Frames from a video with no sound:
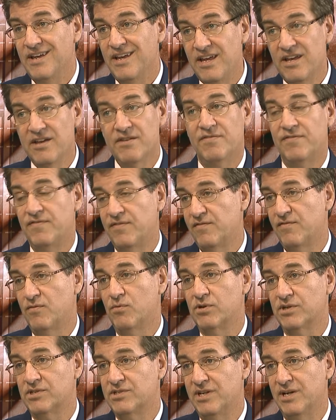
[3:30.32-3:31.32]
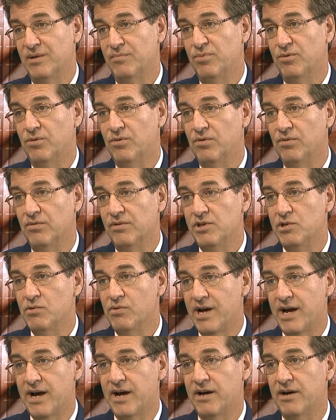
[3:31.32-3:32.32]
if, for example,
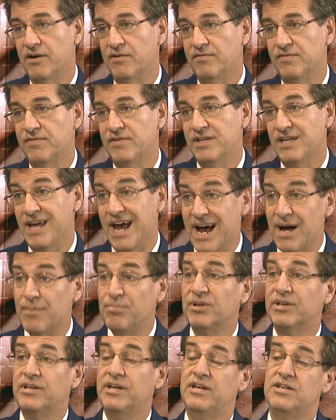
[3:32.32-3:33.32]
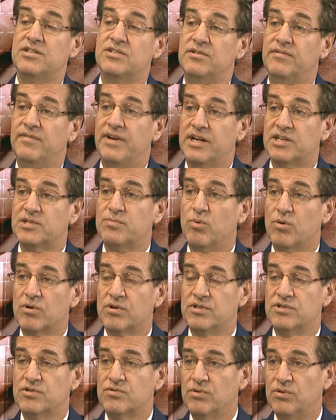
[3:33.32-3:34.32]
you have the application of
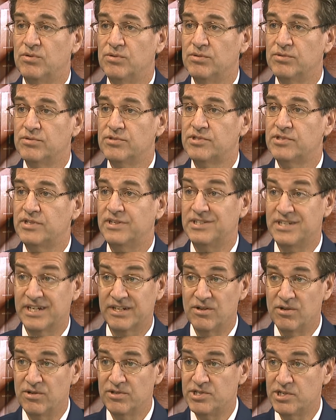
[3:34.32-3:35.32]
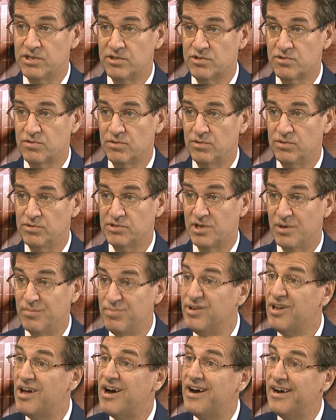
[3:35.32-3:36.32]
export controls and technology controls
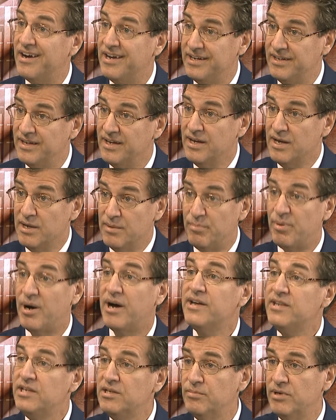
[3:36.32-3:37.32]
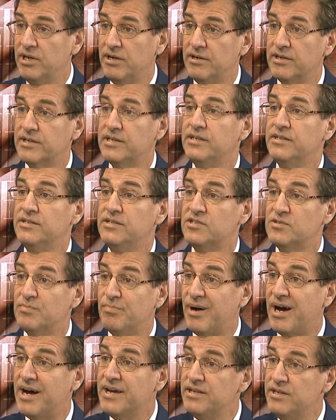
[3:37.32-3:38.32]
applied by the Americans,
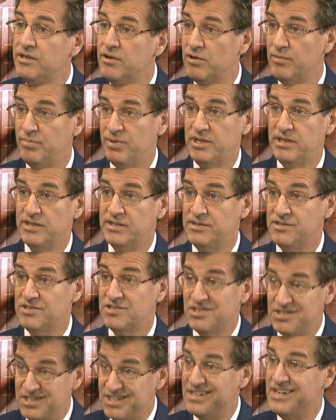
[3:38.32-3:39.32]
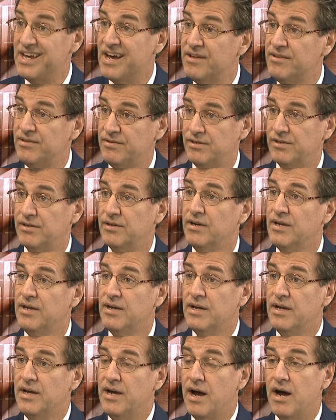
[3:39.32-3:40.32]
by the Europeans together,
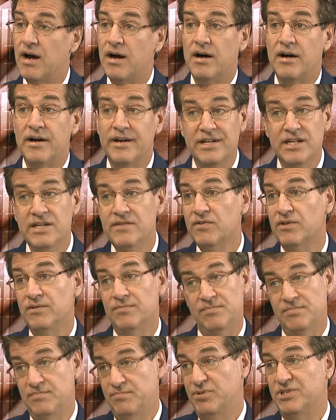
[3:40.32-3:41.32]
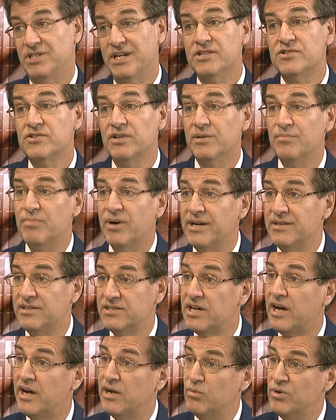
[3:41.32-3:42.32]
and even potentially by the
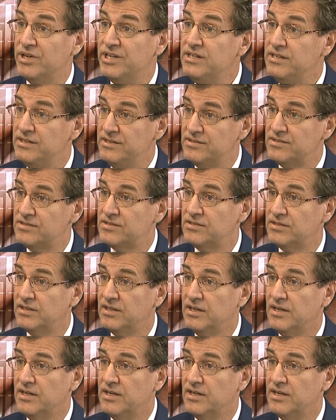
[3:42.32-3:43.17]
Taiwanese